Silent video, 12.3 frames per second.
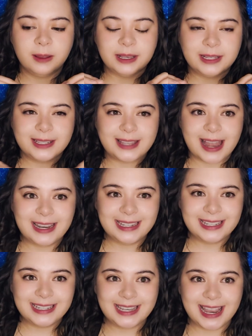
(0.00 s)
steady
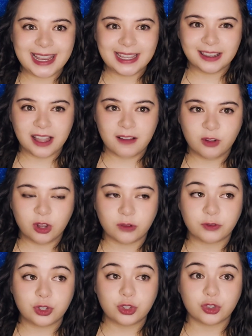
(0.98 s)
state level
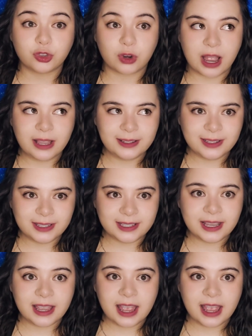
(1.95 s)
of stress